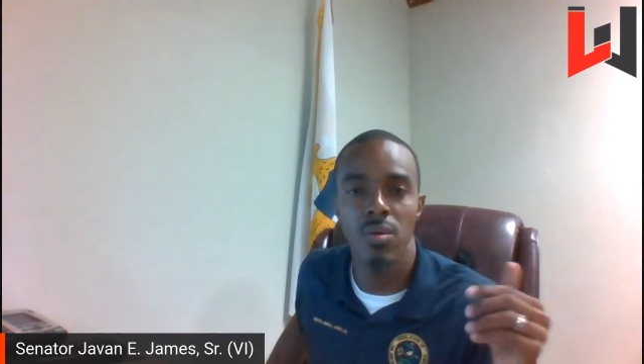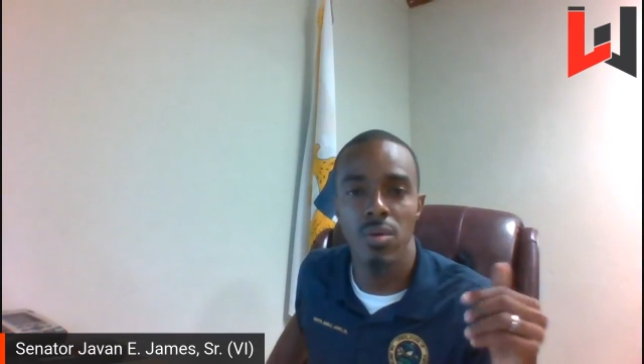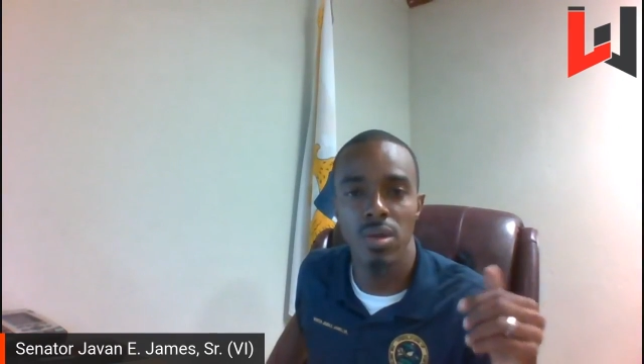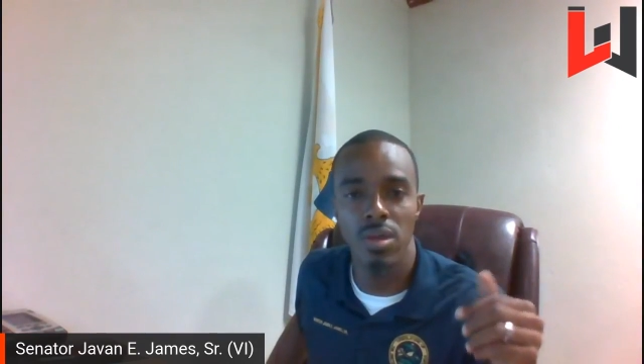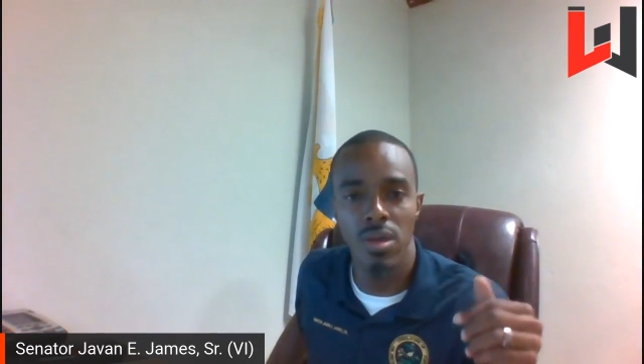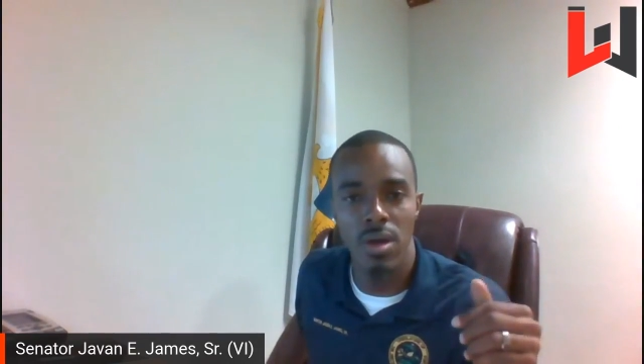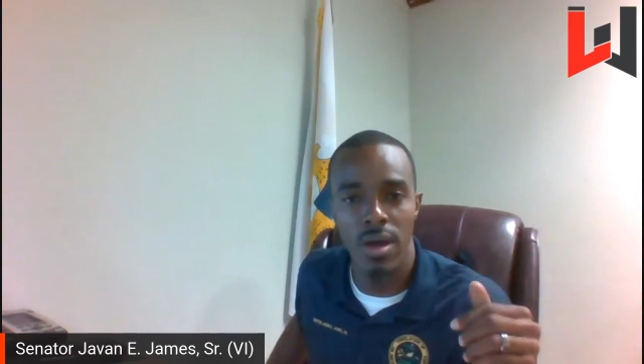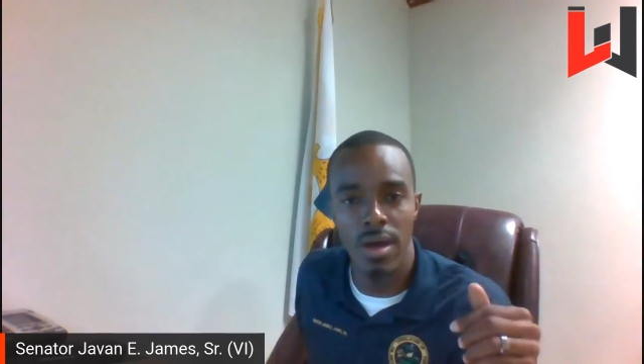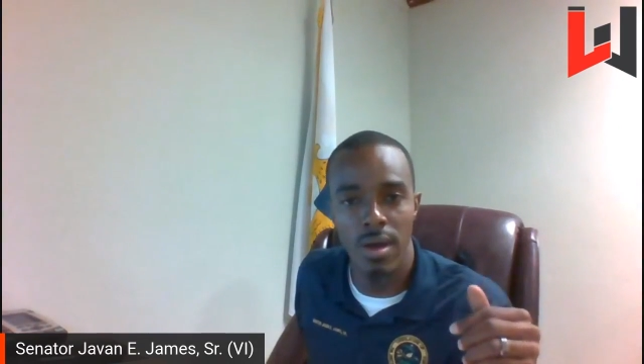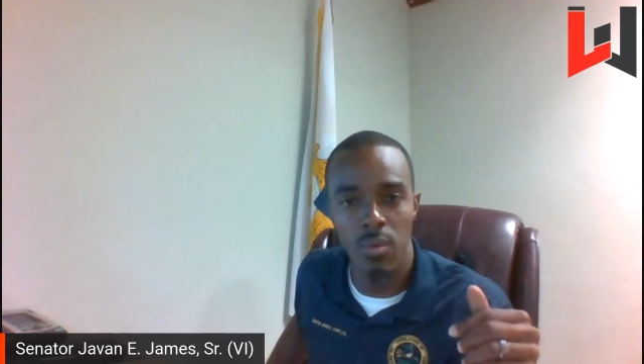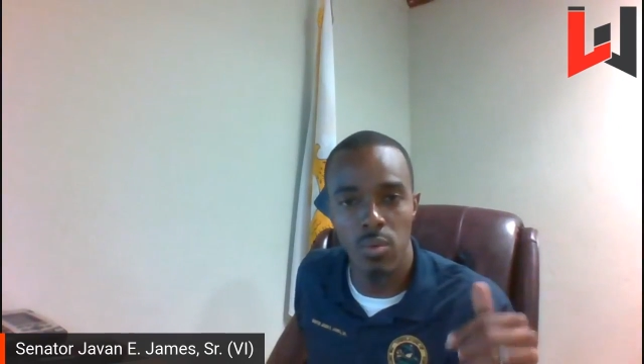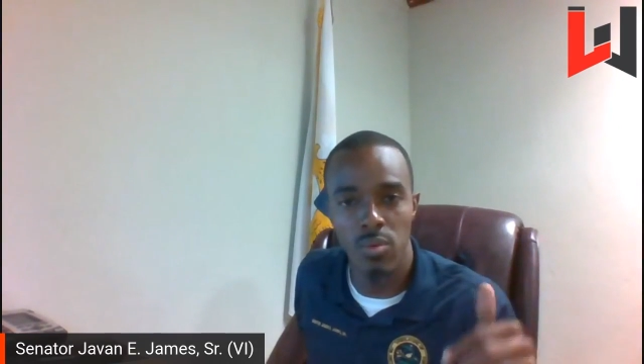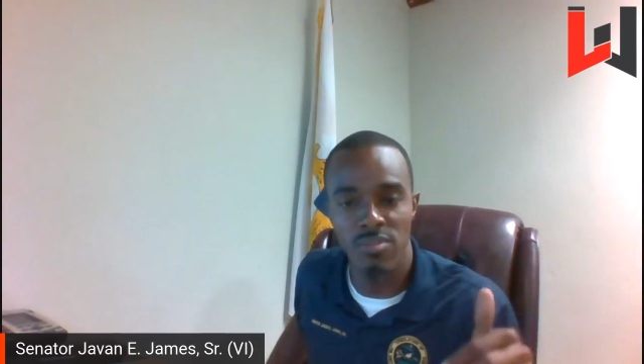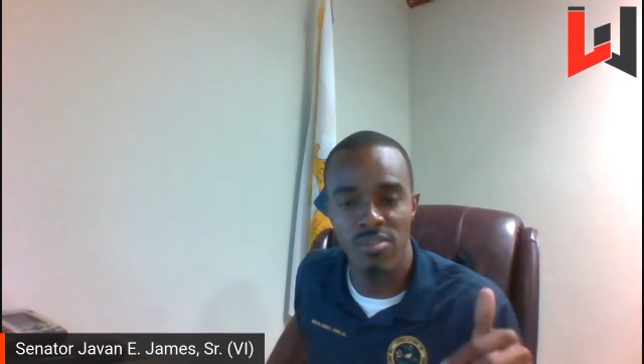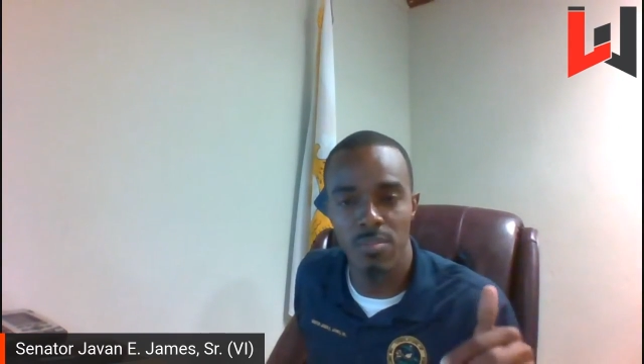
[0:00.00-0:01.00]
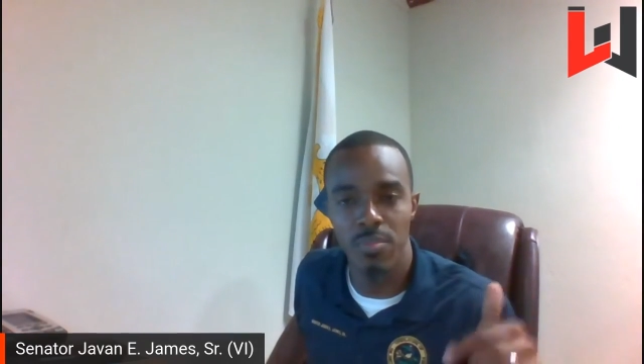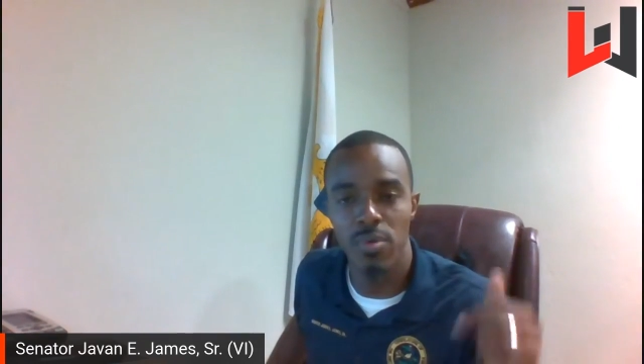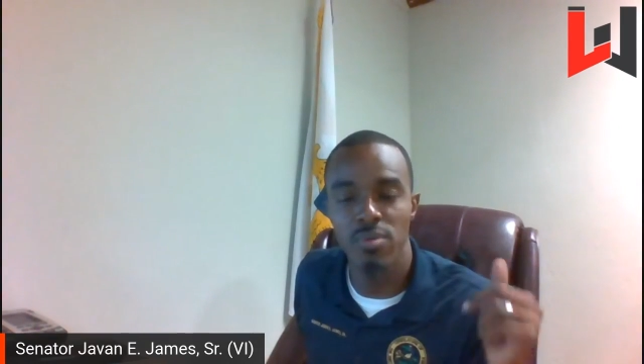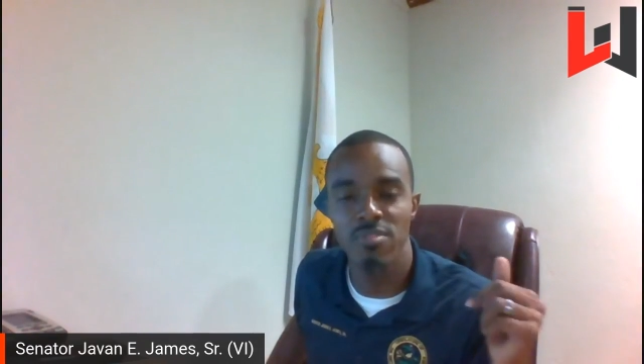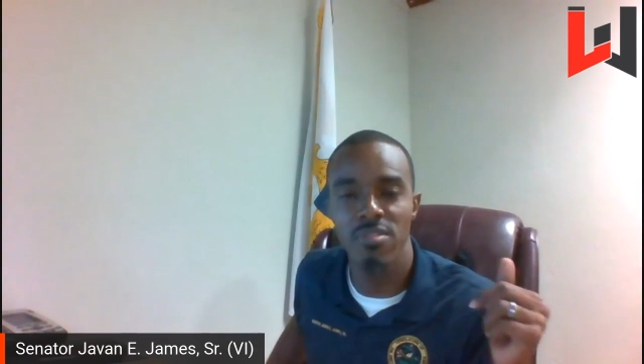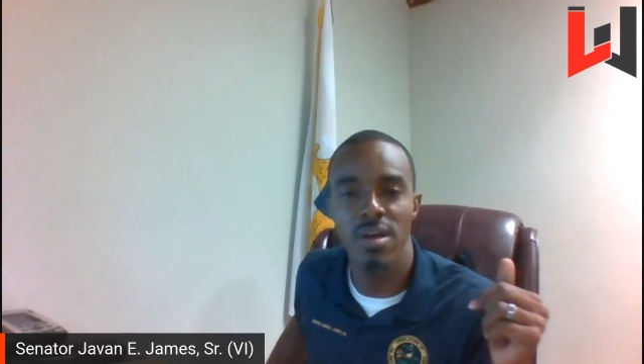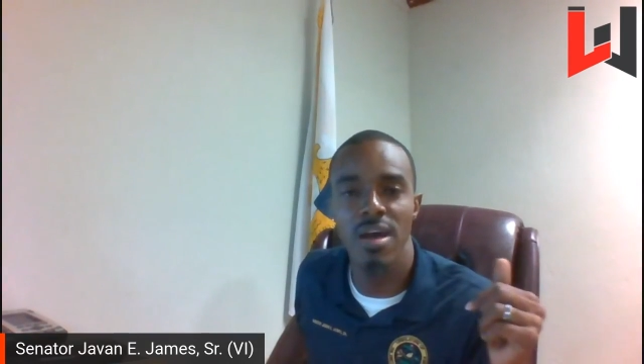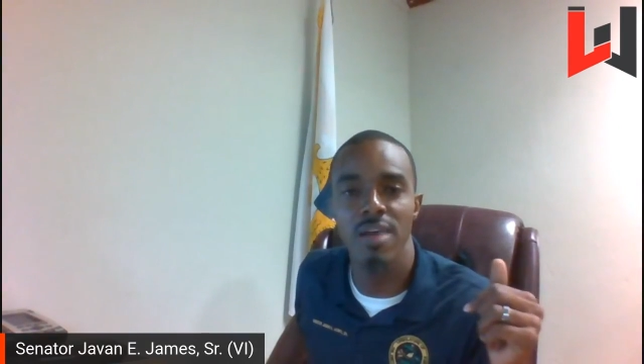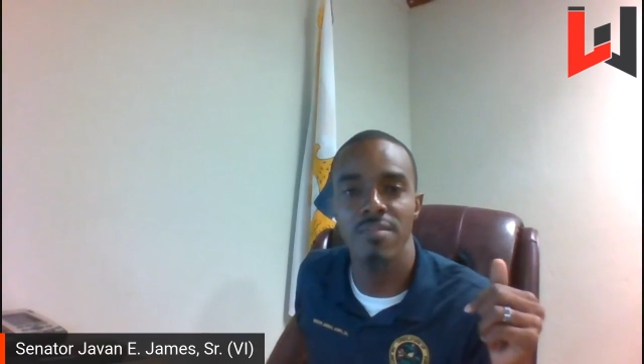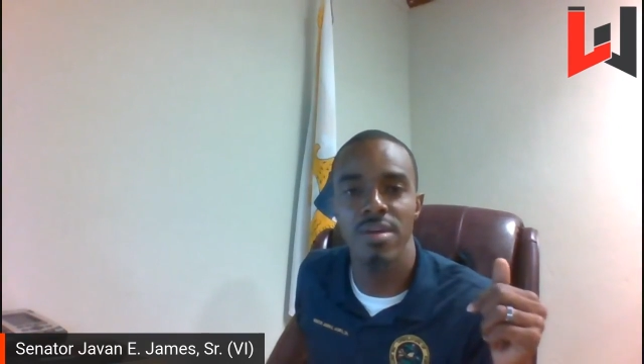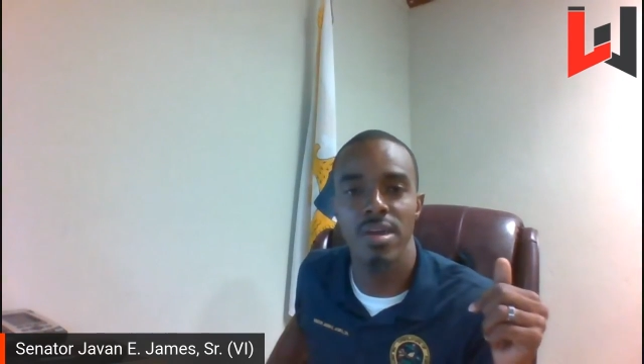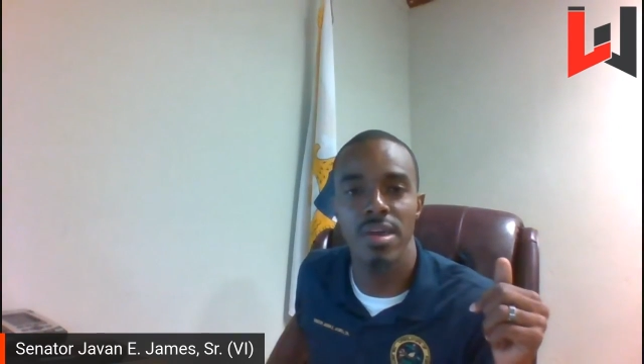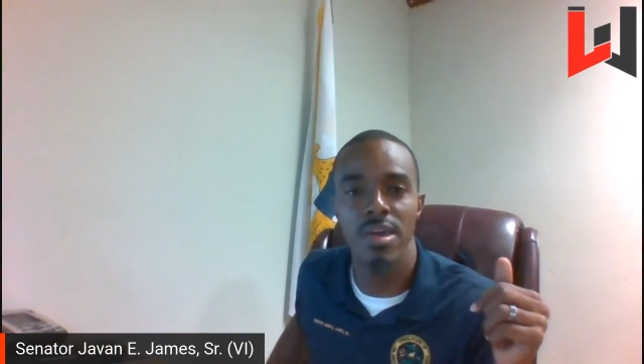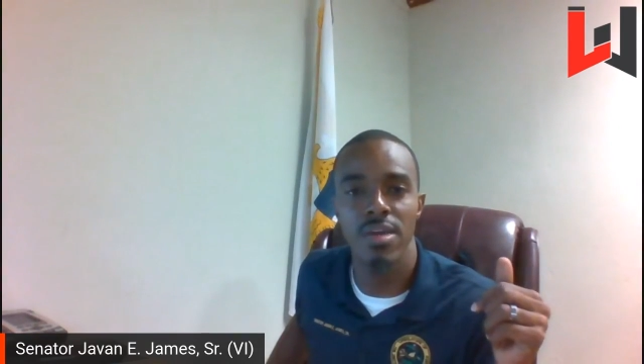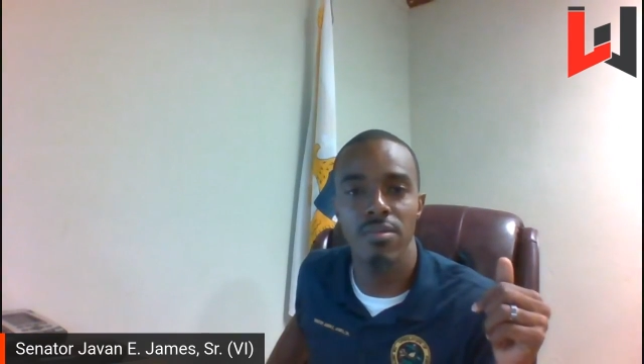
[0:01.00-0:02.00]
We were supposed to have a
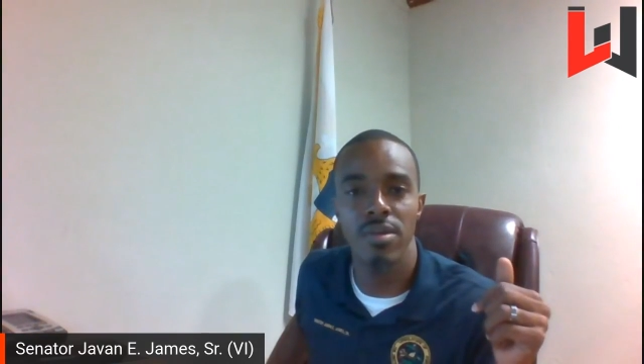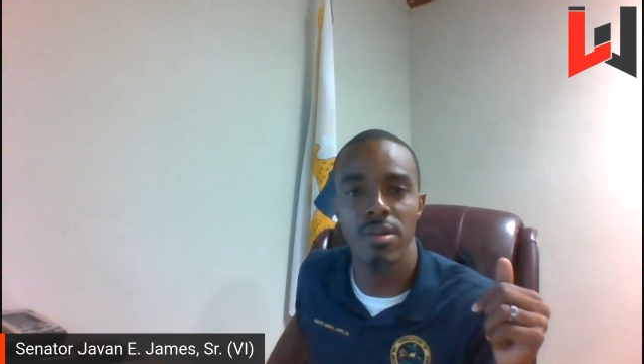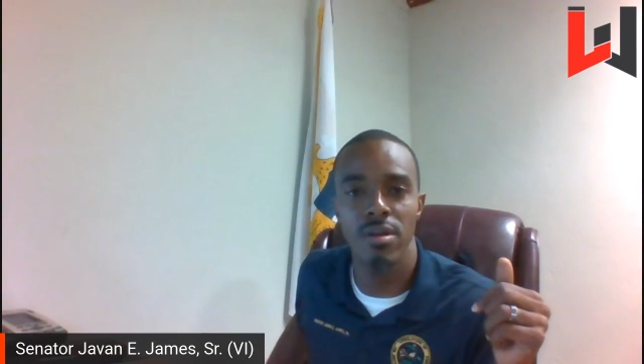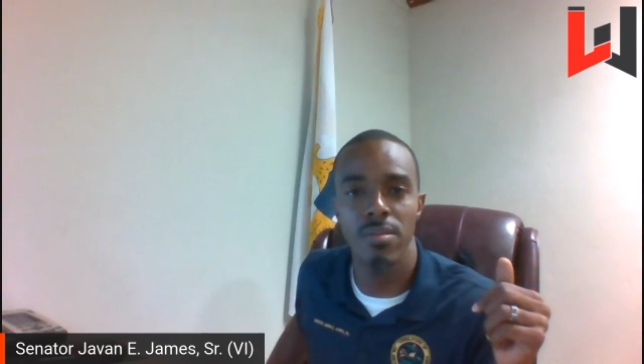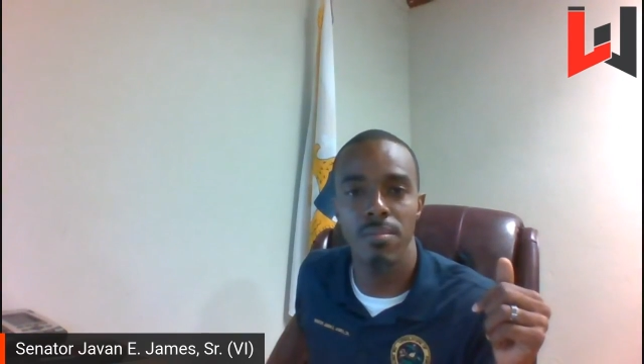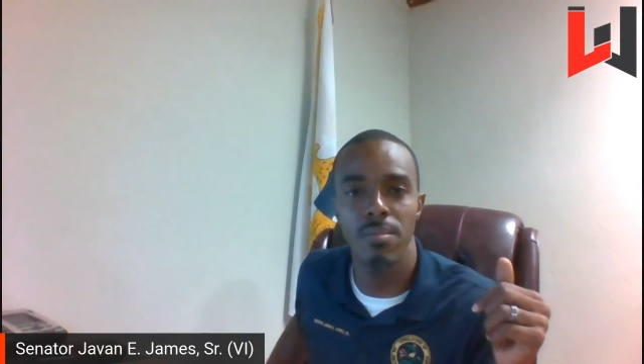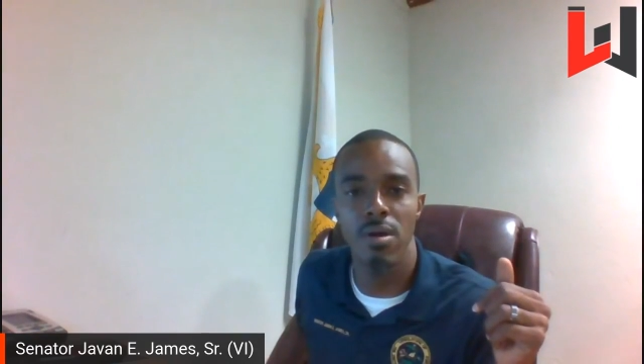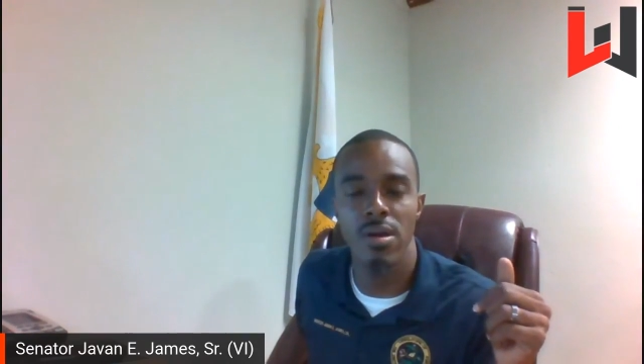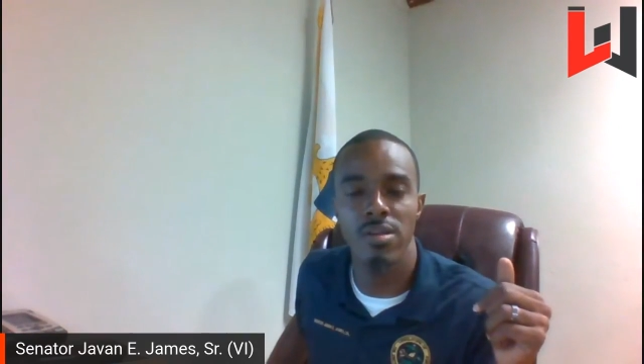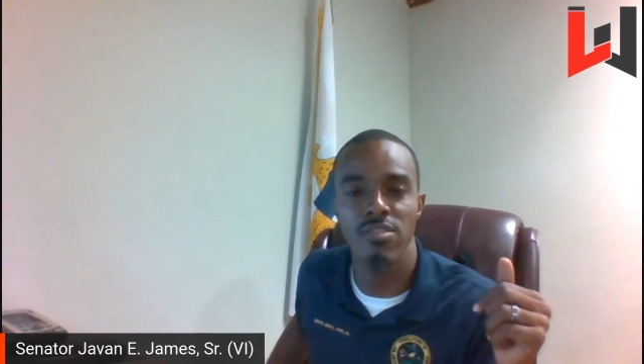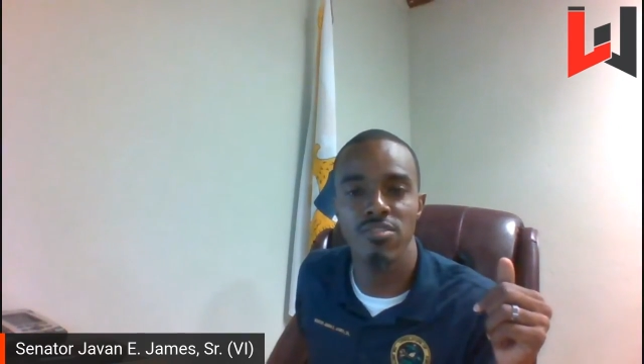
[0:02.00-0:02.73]
hearing on March